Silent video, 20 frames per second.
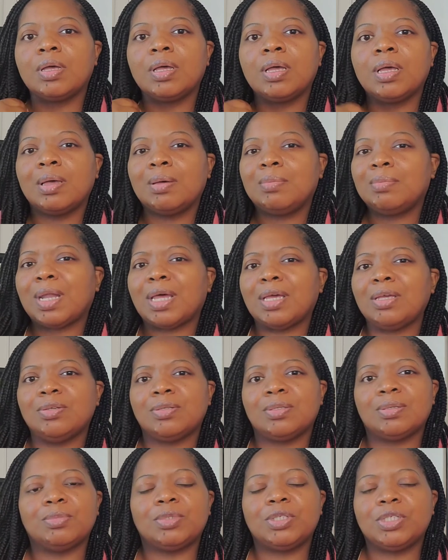but I use
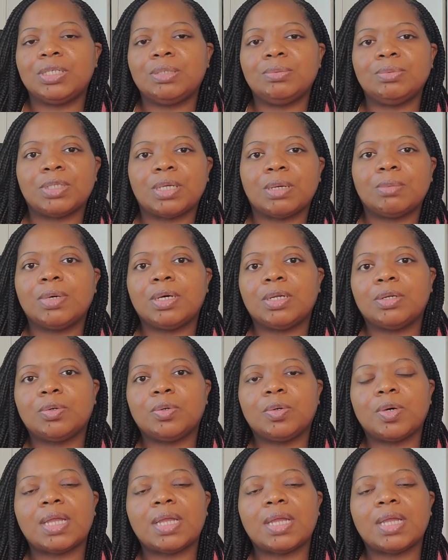some cheap shea butter oil.